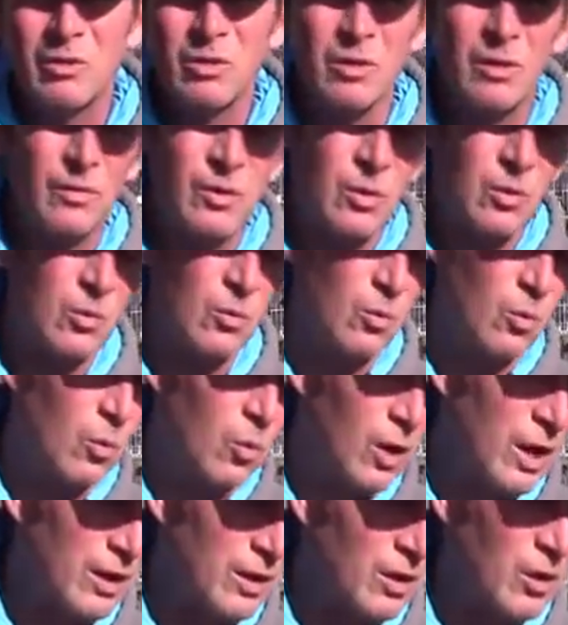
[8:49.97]
So if you're
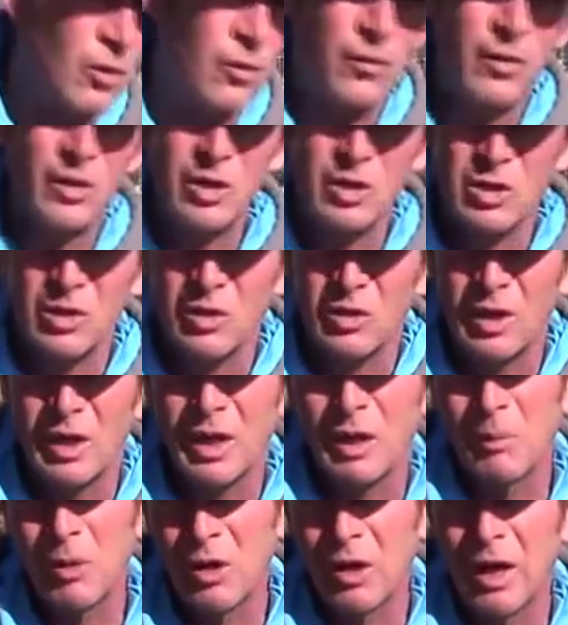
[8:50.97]
wanting to go fishing,
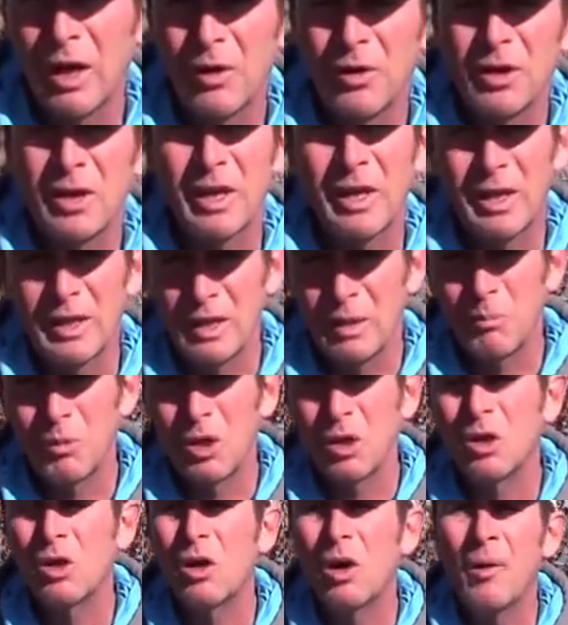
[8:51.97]
thinking about hiring a guide, give
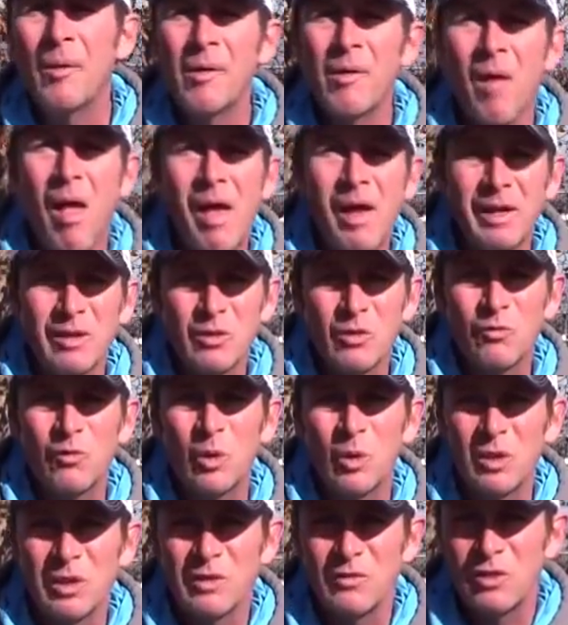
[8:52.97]
me a call. It's
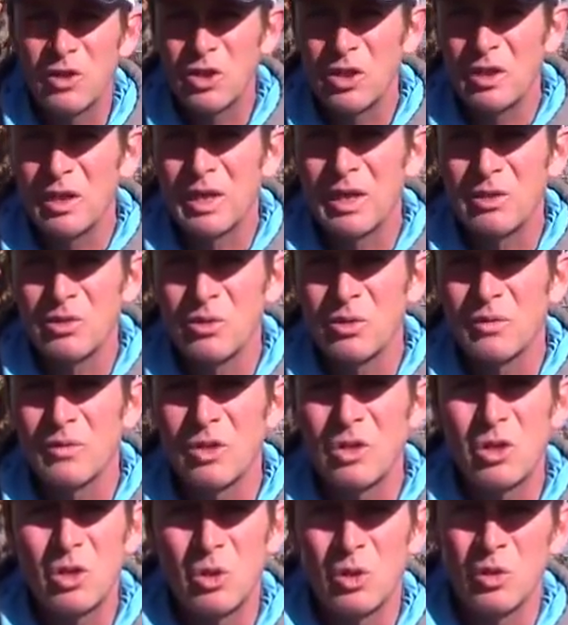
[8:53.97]
Focus Fishing Guide
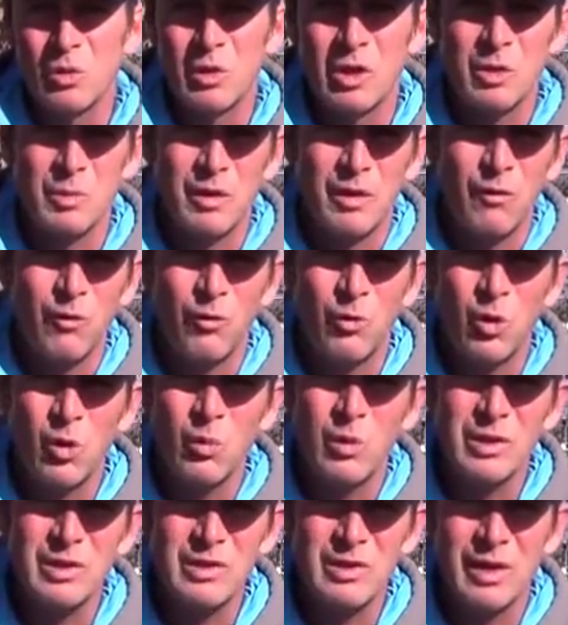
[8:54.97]
Service. You can reach me at
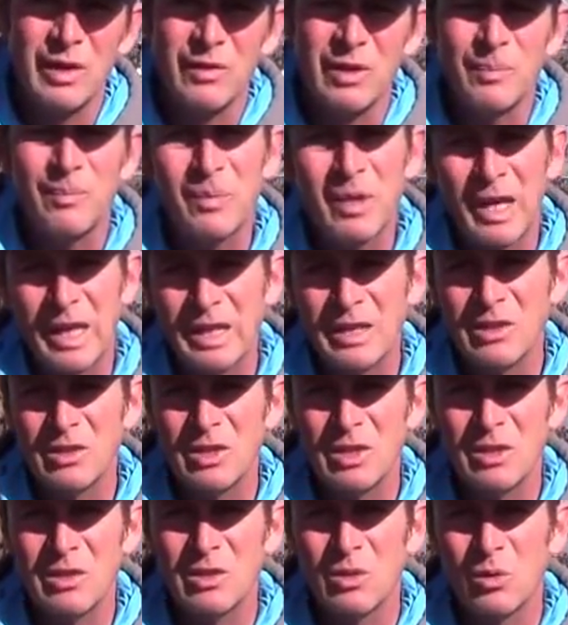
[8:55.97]

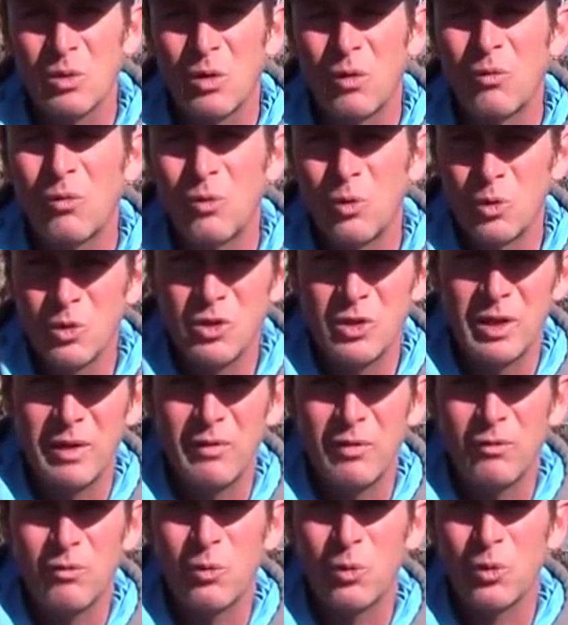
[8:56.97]

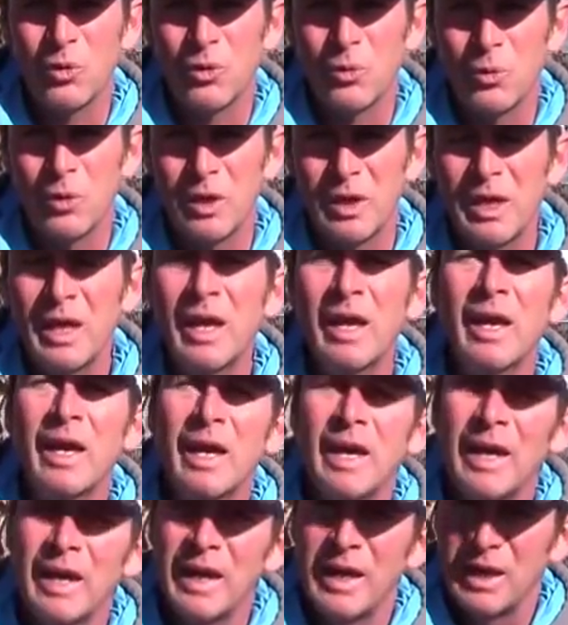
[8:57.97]
417-860-4743.
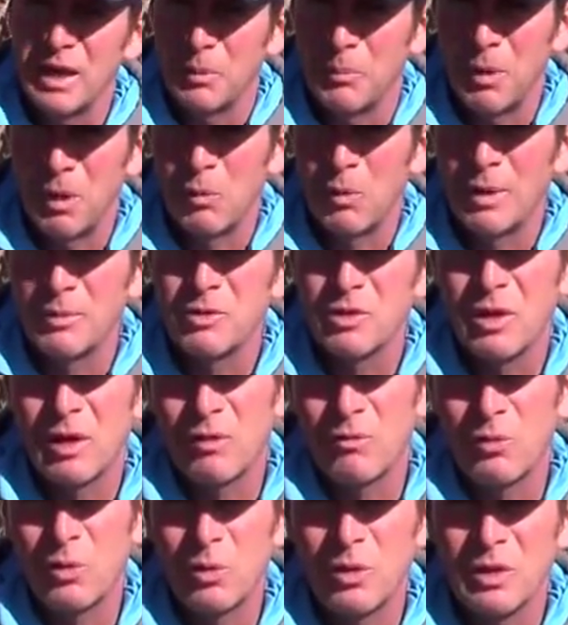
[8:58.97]
Hit my
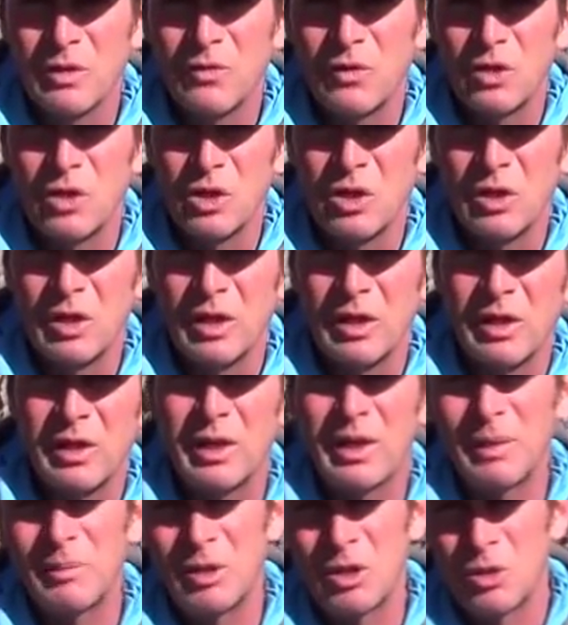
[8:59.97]
website,
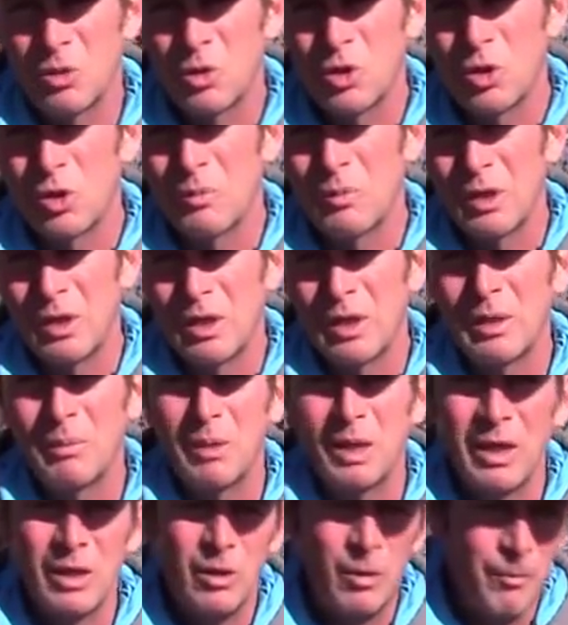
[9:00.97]
focusfishing.com, and either shoot me an
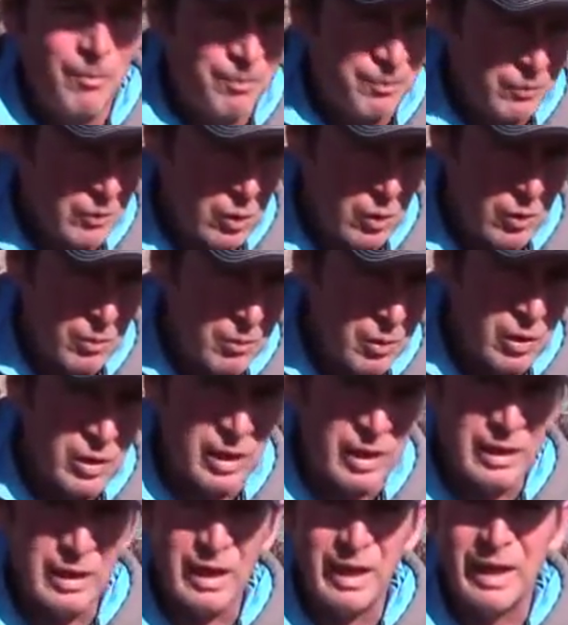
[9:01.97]
email or book
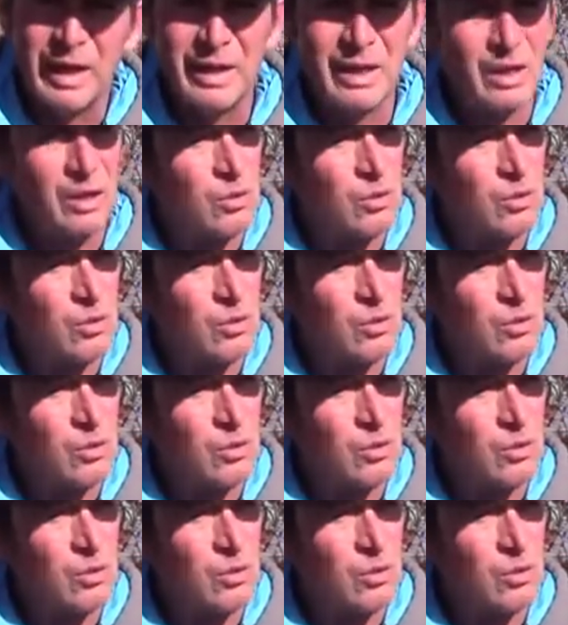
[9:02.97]
online.